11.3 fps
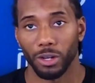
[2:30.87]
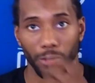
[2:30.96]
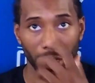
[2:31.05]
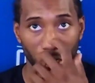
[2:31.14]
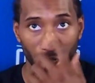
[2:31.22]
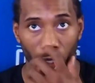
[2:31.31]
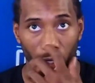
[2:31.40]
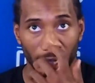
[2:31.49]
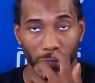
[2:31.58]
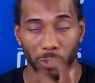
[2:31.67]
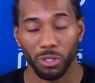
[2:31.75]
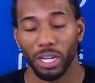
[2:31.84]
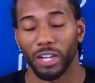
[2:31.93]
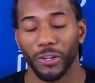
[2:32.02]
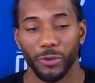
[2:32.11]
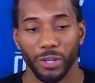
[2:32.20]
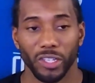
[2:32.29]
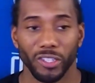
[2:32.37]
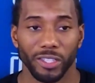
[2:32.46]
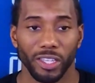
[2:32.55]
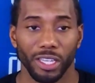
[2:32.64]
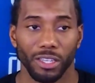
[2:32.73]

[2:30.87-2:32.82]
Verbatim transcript: And, you know, that's what you got to do in this league.